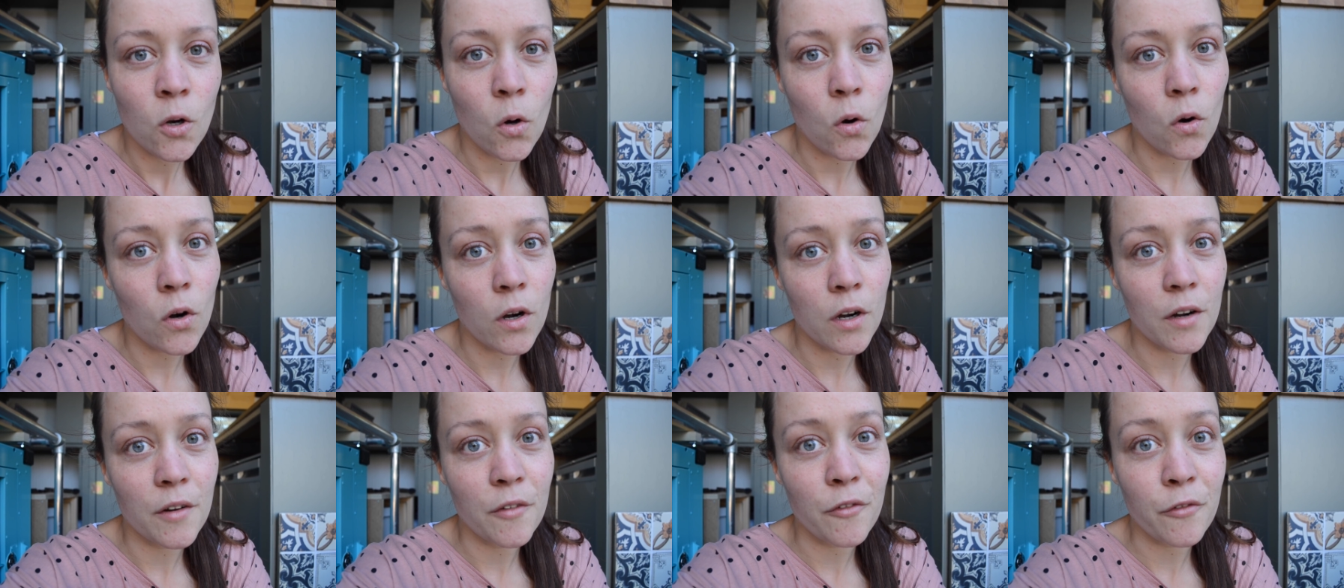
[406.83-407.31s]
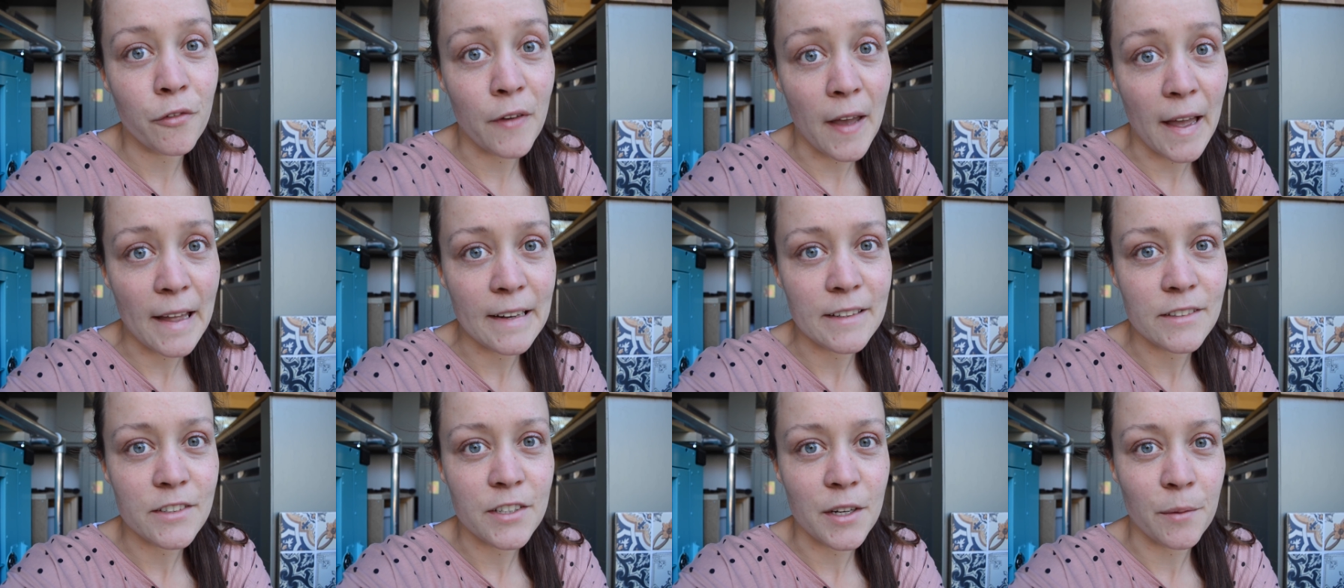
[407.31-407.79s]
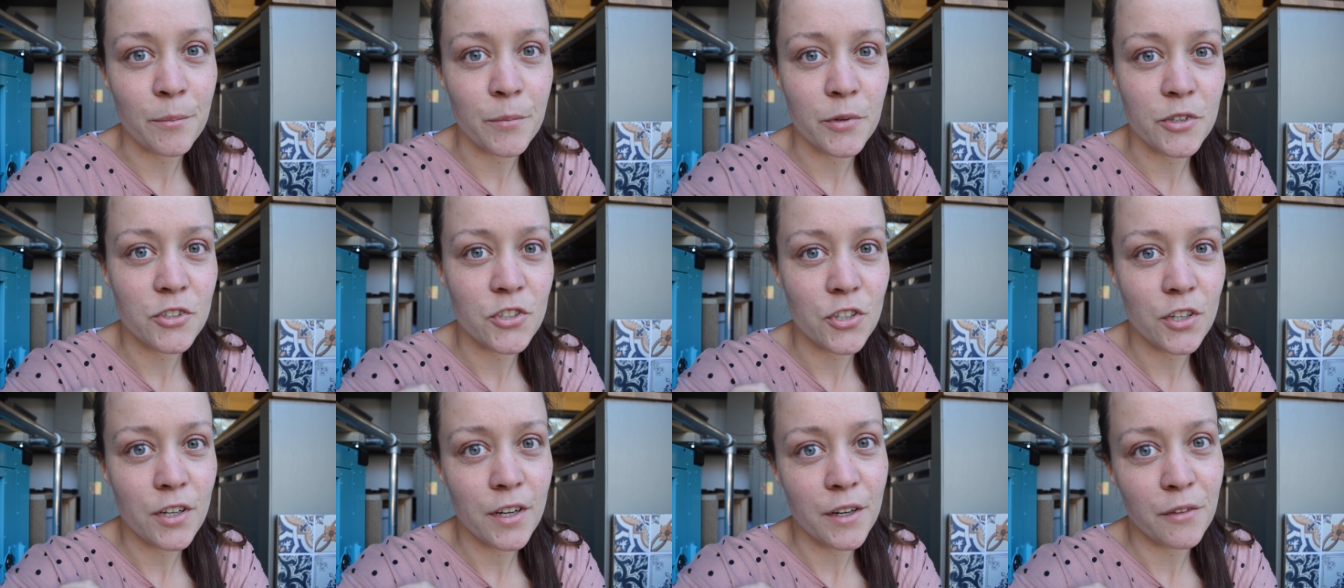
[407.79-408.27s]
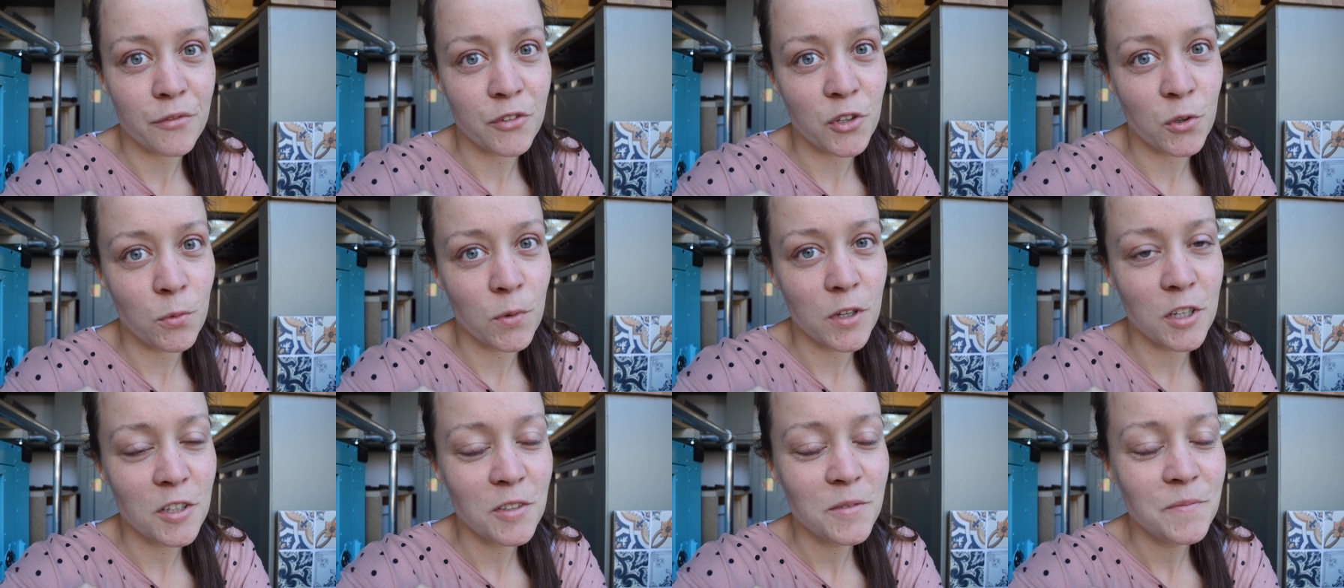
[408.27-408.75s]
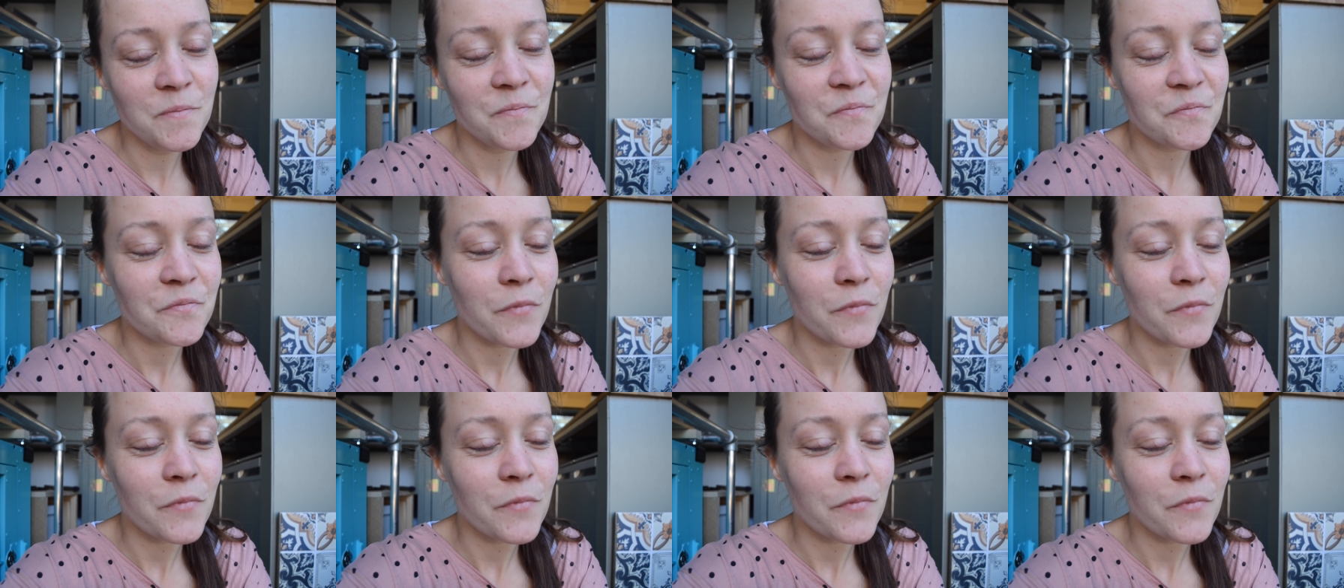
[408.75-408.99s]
or van temperature if you will.